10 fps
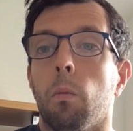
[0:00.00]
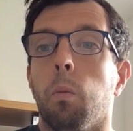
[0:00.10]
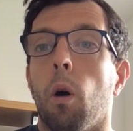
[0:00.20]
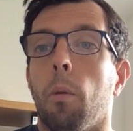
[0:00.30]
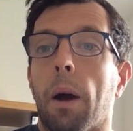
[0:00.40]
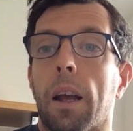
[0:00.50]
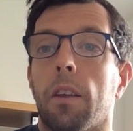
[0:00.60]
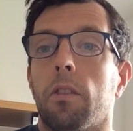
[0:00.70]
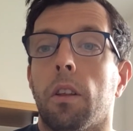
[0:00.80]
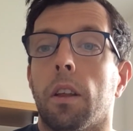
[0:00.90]
warm
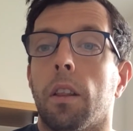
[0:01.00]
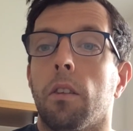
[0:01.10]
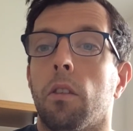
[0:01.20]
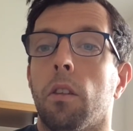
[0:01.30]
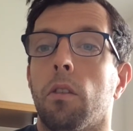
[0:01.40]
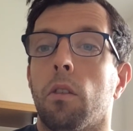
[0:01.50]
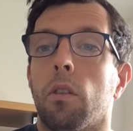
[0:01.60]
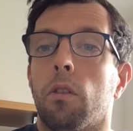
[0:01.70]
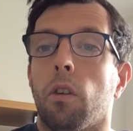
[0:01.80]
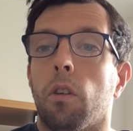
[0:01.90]
ice, like these
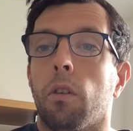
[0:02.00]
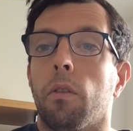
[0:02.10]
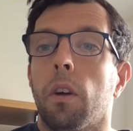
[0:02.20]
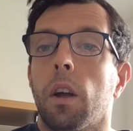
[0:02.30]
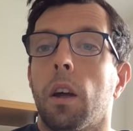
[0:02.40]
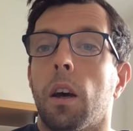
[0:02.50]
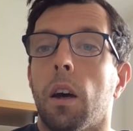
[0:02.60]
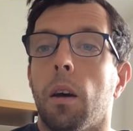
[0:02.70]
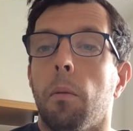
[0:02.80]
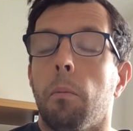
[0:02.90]
sort of
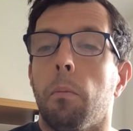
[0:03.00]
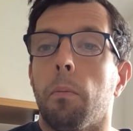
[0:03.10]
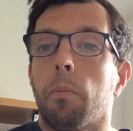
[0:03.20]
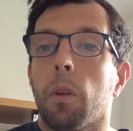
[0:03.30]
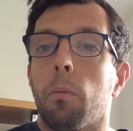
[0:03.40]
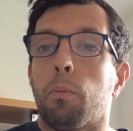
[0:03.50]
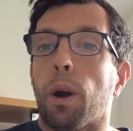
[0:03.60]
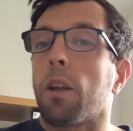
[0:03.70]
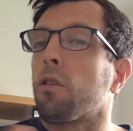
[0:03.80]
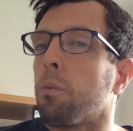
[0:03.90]

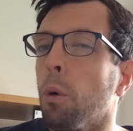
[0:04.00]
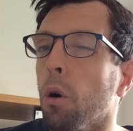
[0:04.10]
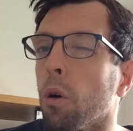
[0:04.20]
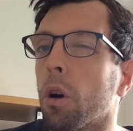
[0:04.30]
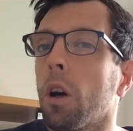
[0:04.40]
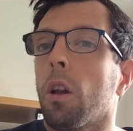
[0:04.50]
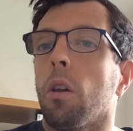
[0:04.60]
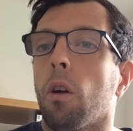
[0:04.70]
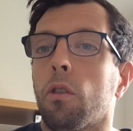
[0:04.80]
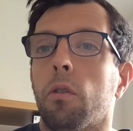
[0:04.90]
bright smoke.
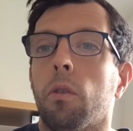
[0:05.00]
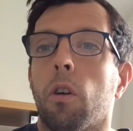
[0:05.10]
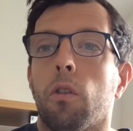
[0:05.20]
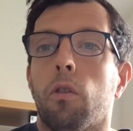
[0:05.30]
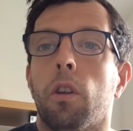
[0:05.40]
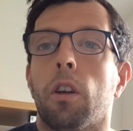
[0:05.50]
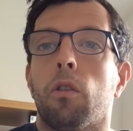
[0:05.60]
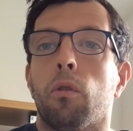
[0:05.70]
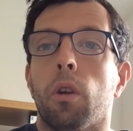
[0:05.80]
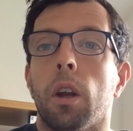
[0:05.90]
Lots of
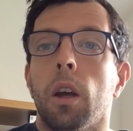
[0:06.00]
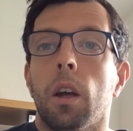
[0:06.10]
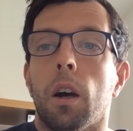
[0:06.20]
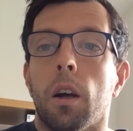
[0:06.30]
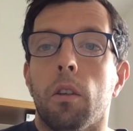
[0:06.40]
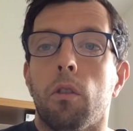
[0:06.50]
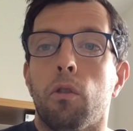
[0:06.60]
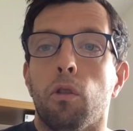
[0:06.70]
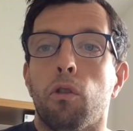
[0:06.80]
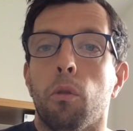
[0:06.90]
contradictory,
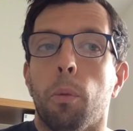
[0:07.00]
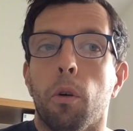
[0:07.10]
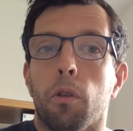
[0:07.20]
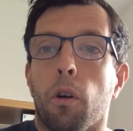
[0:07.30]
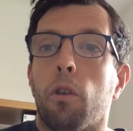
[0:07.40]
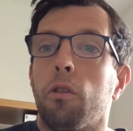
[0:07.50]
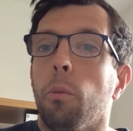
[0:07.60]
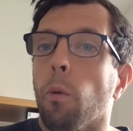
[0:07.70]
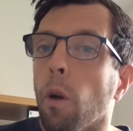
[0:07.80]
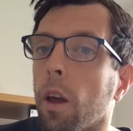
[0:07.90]
juxtaposed,
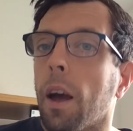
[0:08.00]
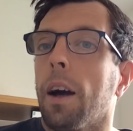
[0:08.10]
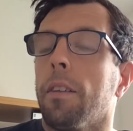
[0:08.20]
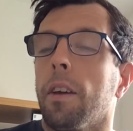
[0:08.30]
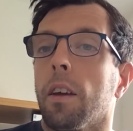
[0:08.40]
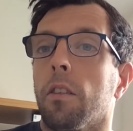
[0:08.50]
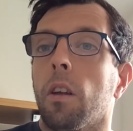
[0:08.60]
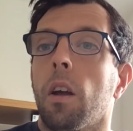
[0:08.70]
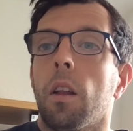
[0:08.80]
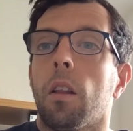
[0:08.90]
oxymoronic ideas
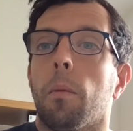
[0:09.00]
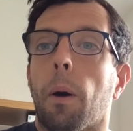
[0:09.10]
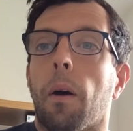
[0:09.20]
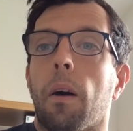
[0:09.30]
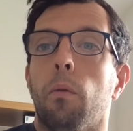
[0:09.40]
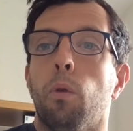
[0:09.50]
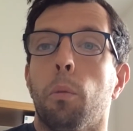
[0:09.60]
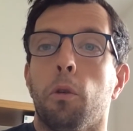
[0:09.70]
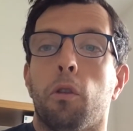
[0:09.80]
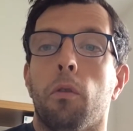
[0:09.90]
about how
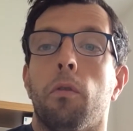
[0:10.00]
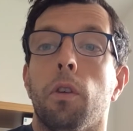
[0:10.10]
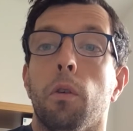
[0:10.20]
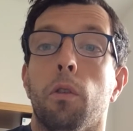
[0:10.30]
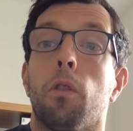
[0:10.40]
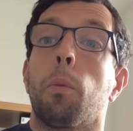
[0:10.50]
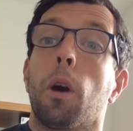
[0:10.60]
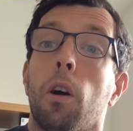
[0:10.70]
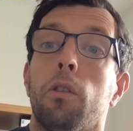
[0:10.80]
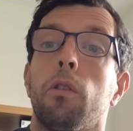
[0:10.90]
Romeo is confused, and it's
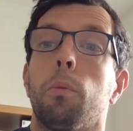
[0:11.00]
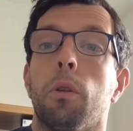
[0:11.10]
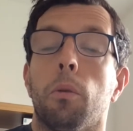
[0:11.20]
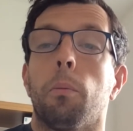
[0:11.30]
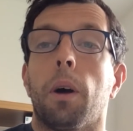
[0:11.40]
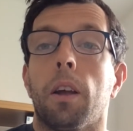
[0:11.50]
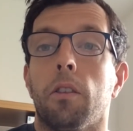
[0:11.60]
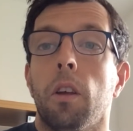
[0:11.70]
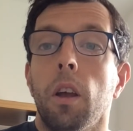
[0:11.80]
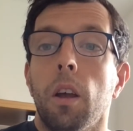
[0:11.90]
because he's been dumped by
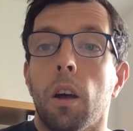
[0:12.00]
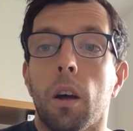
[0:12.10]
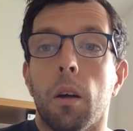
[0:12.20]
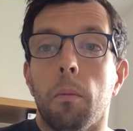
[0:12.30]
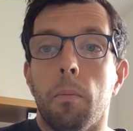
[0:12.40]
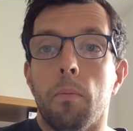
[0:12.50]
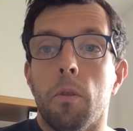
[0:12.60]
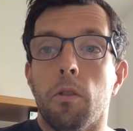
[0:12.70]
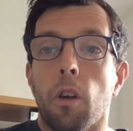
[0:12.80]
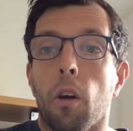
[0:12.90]

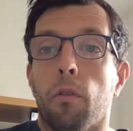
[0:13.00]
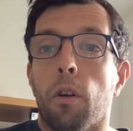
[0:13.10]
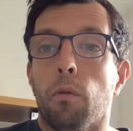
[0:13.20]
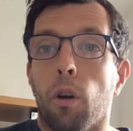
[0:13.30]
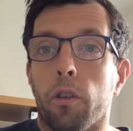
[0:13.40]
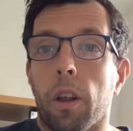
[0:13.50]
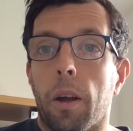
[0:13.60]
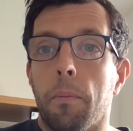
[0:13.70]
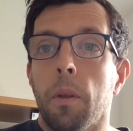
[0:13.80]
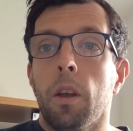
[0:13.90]
his girlfriend
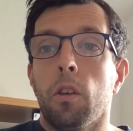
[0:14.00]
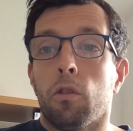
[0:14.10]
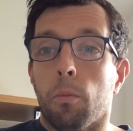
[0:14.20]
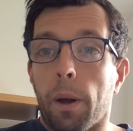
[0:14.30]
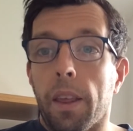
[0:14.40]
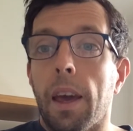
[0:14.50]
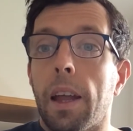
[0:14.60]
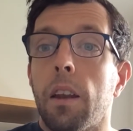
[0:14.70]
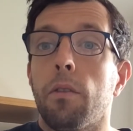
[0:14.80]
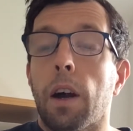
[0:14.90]
Rosaline. So by the
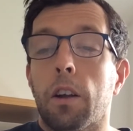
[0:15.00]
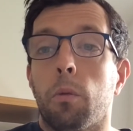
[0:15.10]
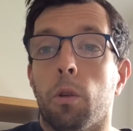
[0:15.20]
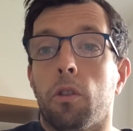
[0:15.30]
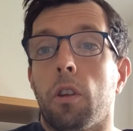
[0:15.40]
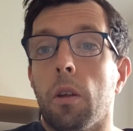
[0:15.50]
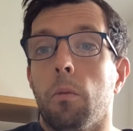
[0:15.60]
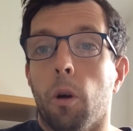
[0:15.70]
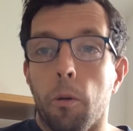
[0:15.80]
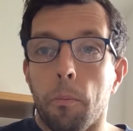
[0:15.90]
end of Act 1, Scene
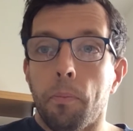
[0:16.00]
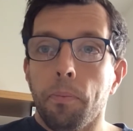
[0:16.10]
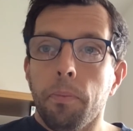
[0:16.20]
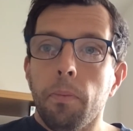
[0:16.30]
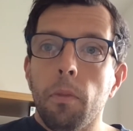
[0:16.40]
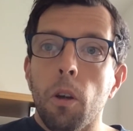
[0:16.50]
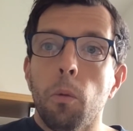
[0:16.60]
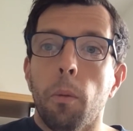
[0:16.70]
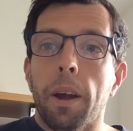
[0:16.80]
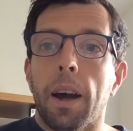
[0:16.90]
1,
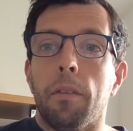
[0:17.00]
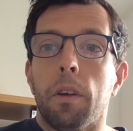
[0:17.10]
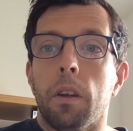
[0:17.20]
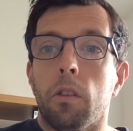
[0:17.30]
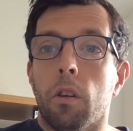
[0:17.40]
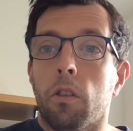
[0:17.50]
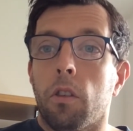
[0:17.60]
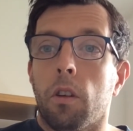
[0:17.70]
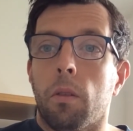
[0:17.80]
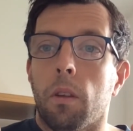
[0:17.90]
what we have is
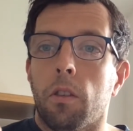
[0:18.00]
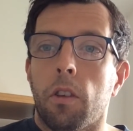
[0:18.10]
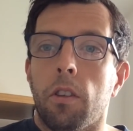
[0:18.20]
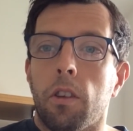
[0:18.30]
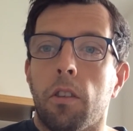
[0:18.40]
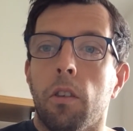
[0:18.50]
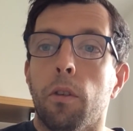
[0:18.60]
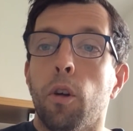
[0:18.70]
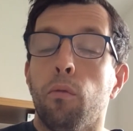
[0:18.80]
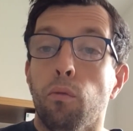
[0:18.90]
a scene setting
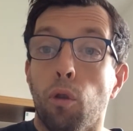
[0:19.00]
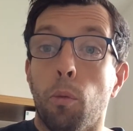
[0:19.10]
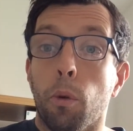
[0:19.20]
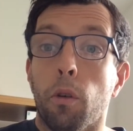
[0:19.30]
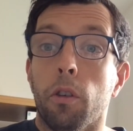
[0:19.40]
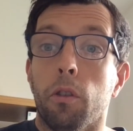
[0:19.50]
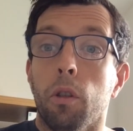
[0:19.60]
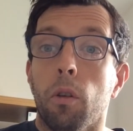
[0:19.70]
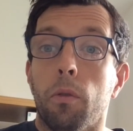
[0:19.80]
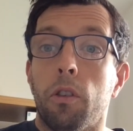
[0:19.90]
of Romeo is
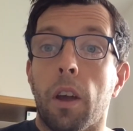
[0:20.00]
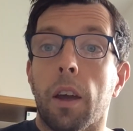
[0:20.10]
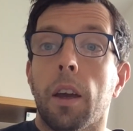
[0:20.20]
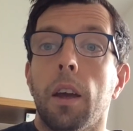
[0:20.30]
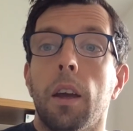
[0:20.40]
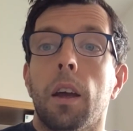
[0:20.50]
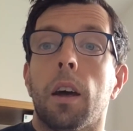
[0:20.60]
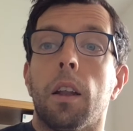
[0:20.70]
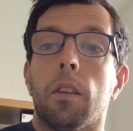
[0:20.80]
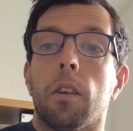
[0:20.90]
lovesick,
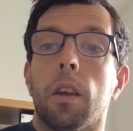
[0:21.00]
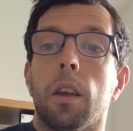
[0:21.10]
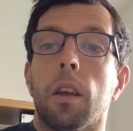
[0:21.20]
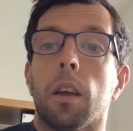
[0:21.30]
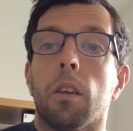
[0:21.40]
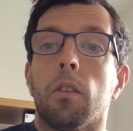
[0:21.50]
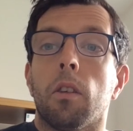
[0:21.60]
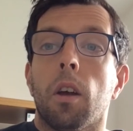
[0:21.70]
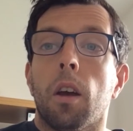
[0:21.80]
and he's